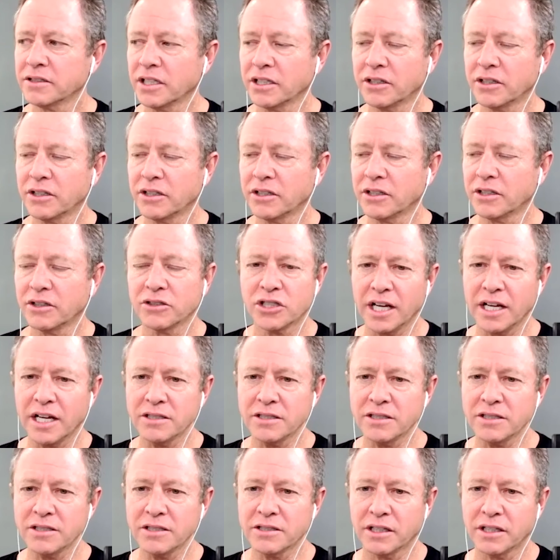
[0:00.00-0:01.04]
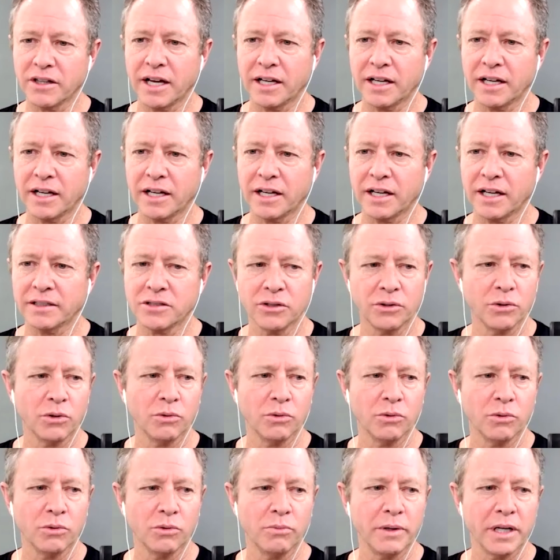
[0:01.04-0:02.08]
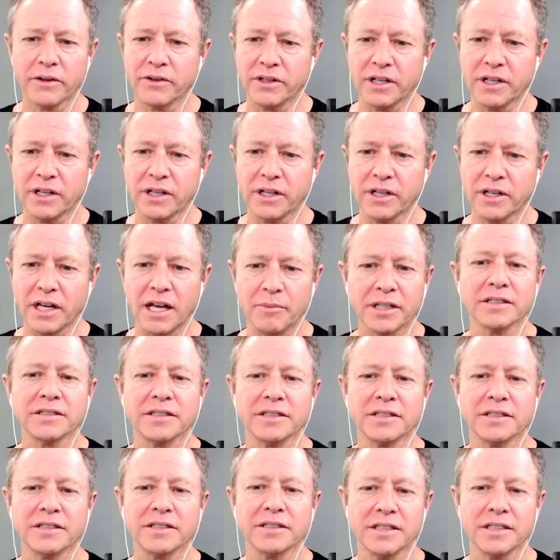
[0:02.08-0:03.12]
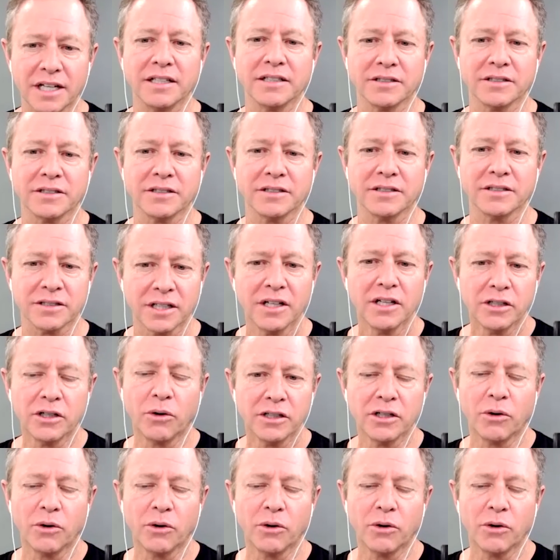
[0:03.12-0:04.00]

consider changing that to middle of the day, because it does,